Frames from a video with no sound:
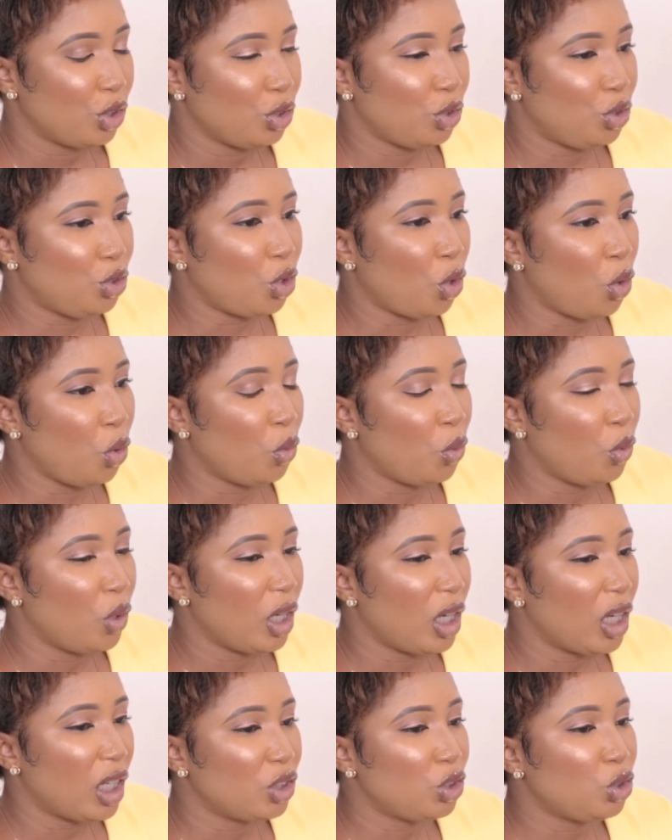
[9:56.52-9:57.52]
So
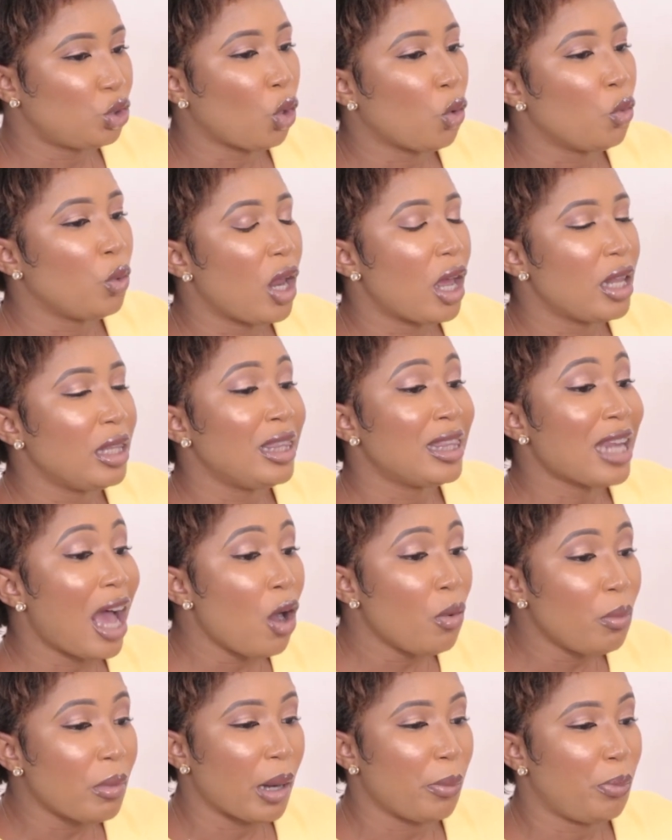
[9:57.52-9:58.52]

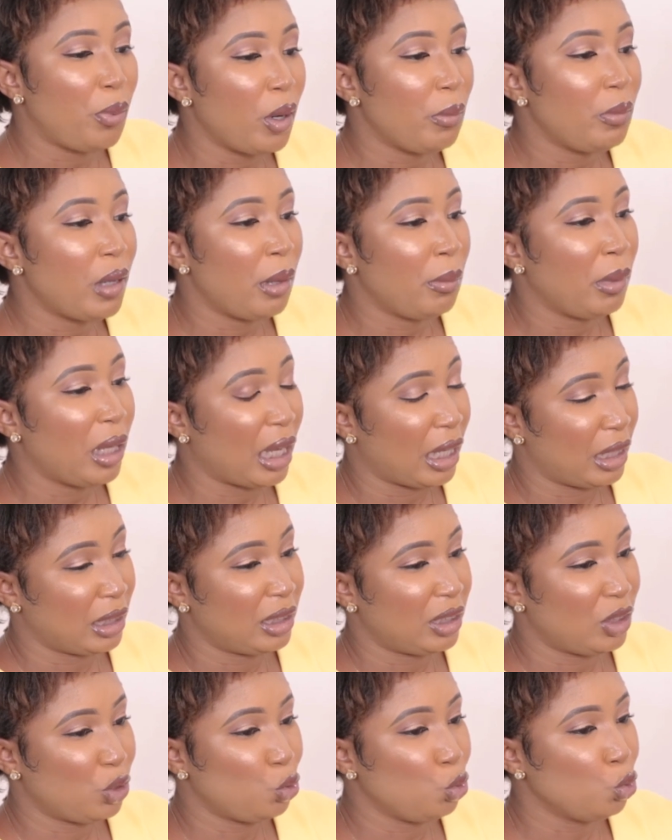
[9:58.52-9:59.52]
now my problem
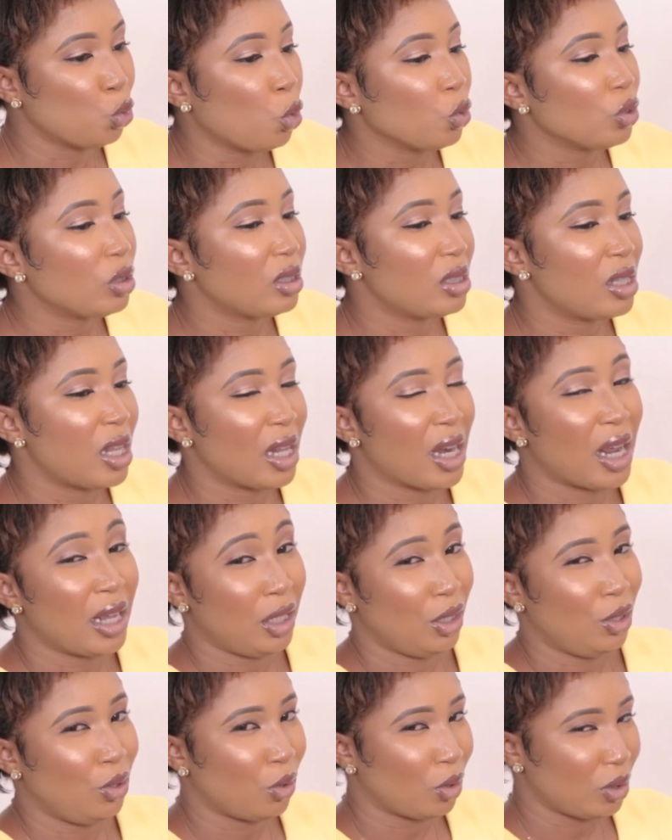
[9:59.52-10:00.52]
is not that I
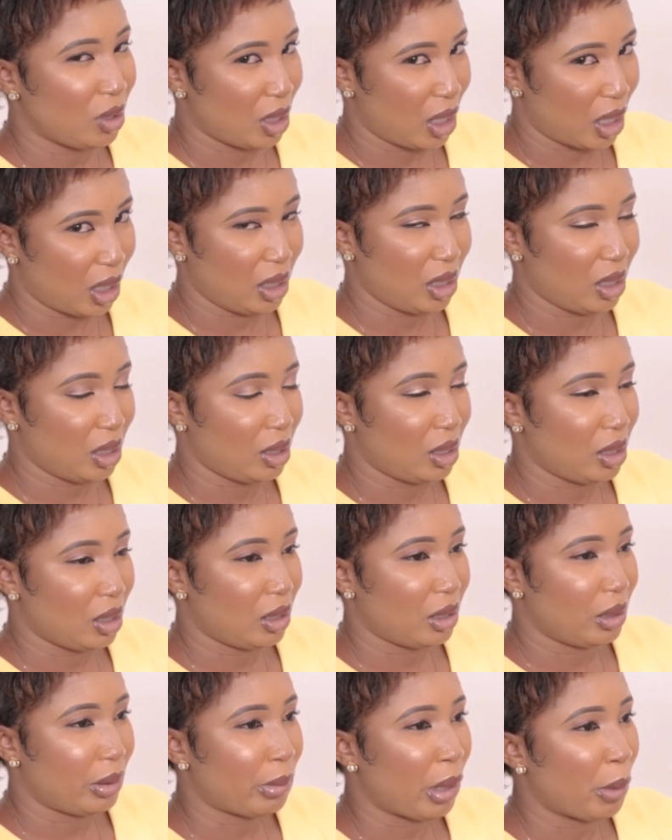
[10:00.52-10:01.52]
did not get it.
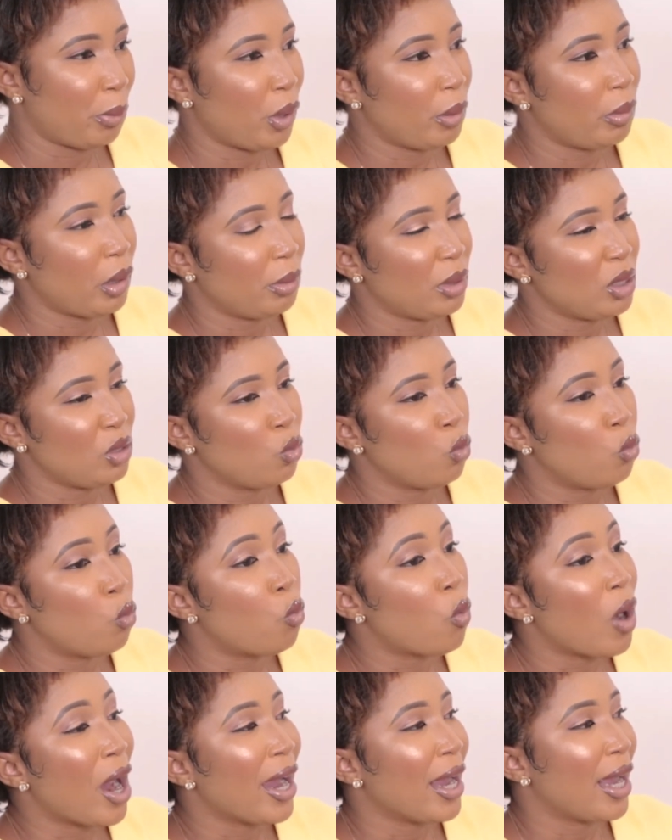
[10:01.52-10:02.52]
My problem is
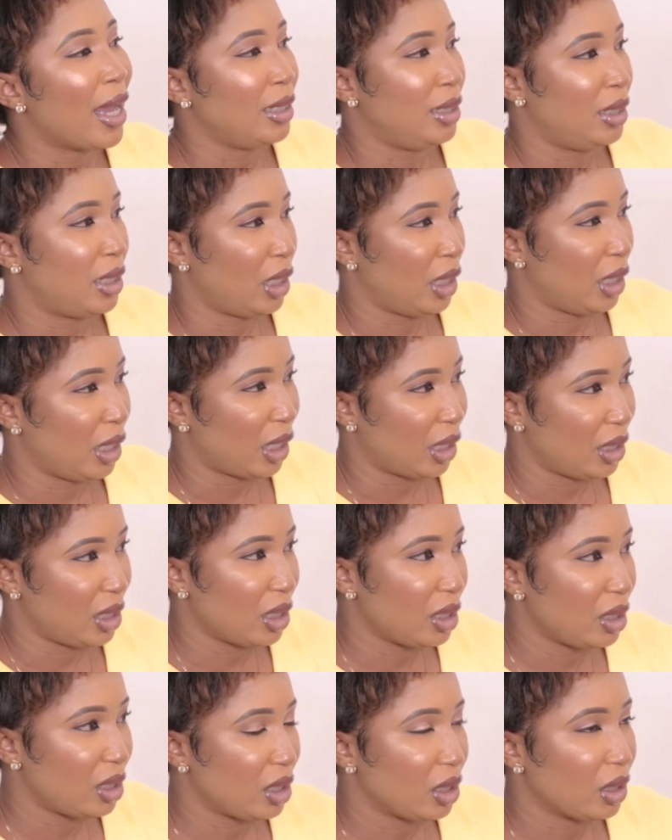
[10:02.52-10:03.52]
why I didn't
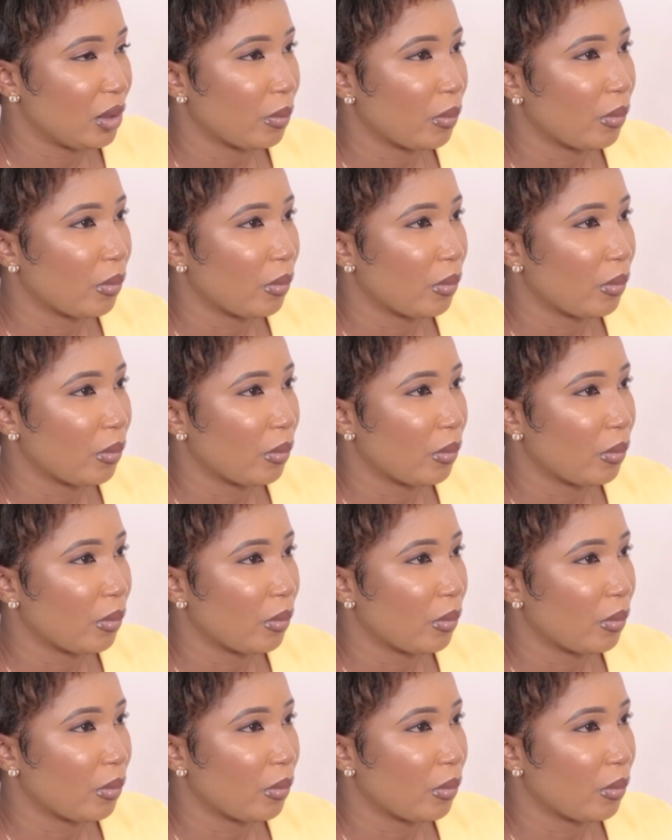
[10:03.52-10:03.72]
get it.